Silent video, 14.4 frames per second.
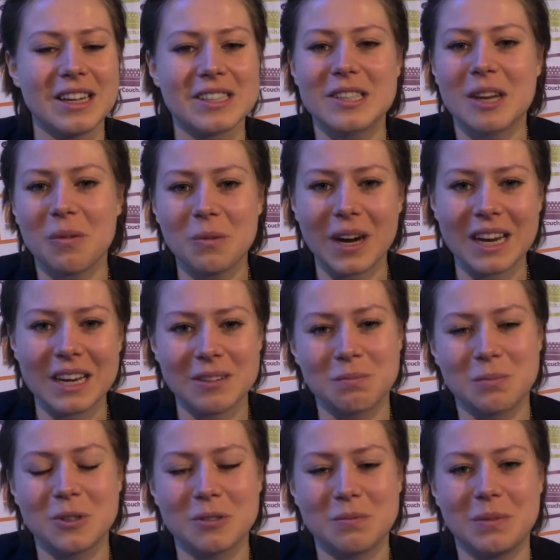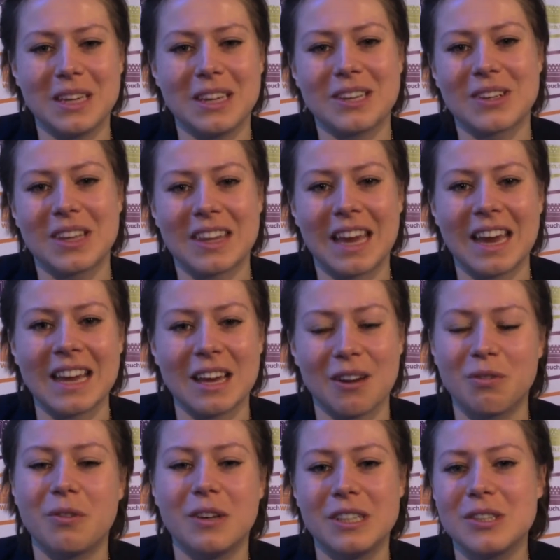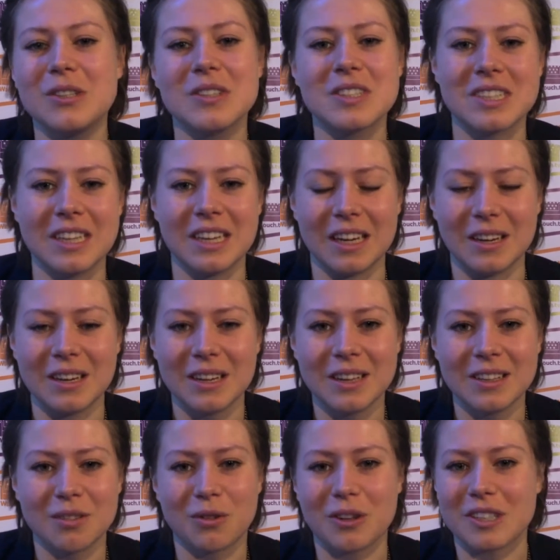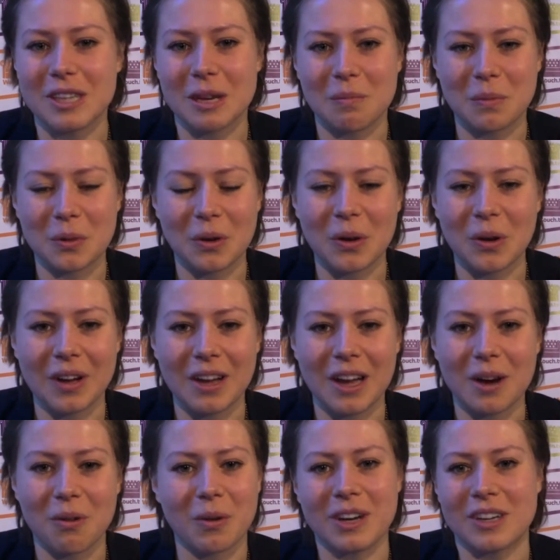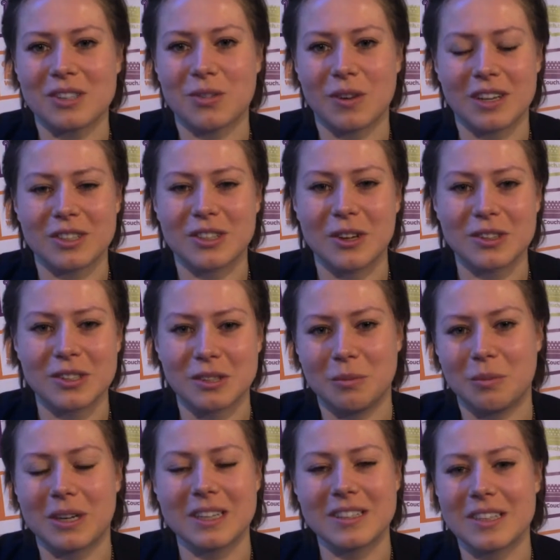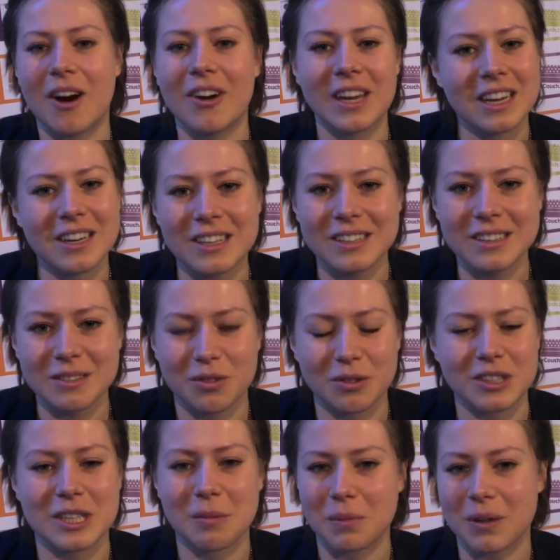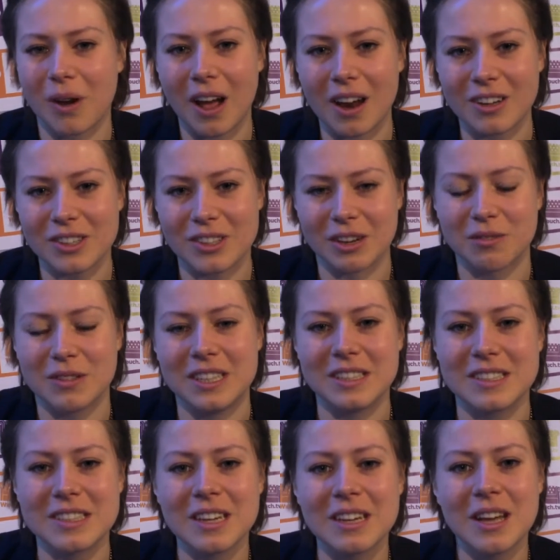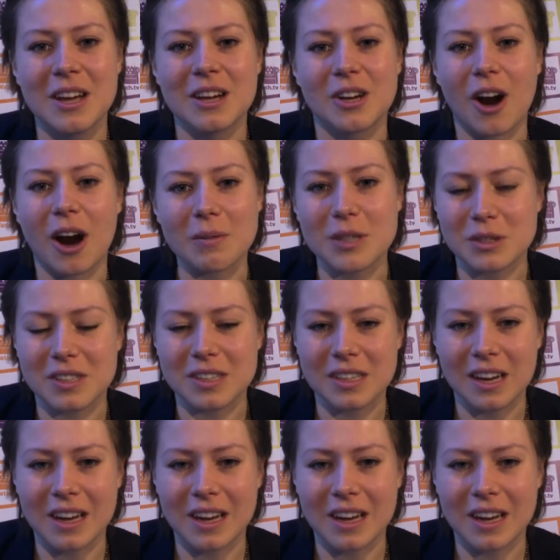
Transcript: in some way it would be a good thing if we do see, for example, where the trash goes to, but it's now hidden. For example, in Holland you have these garbage